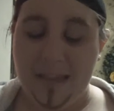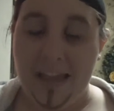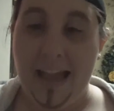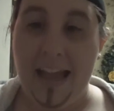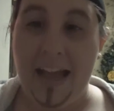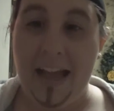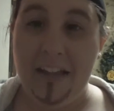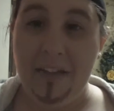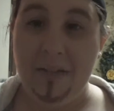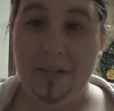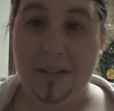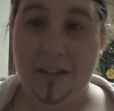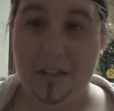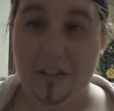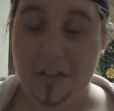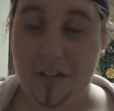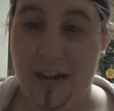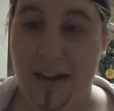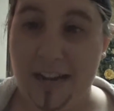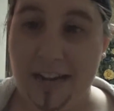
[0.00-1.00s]
And you let it
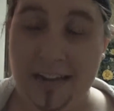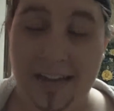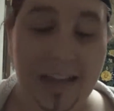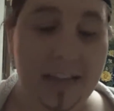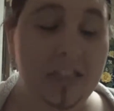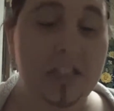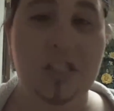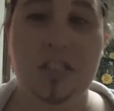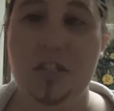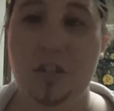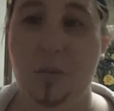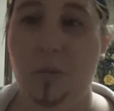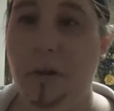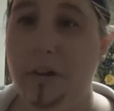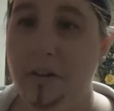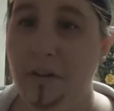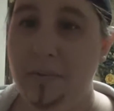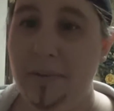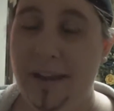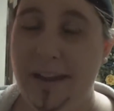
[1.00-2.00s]
dry. It's just a
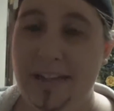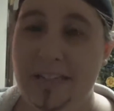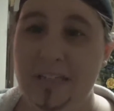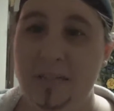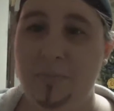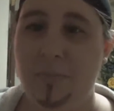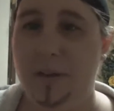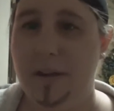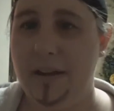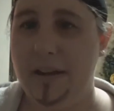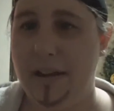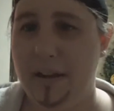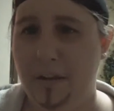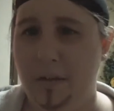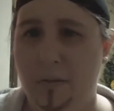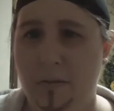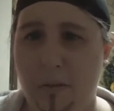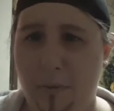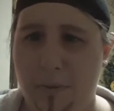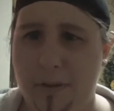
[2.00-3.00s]
water base, but again,
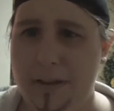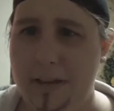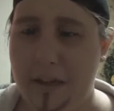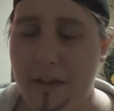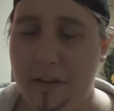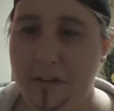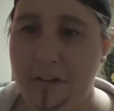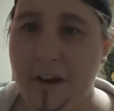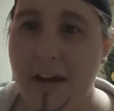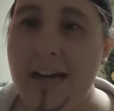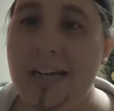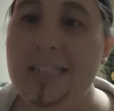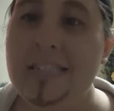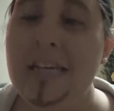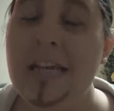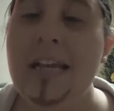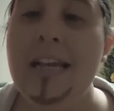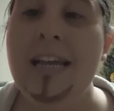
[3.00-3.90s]
you don't want to get it in your eyes.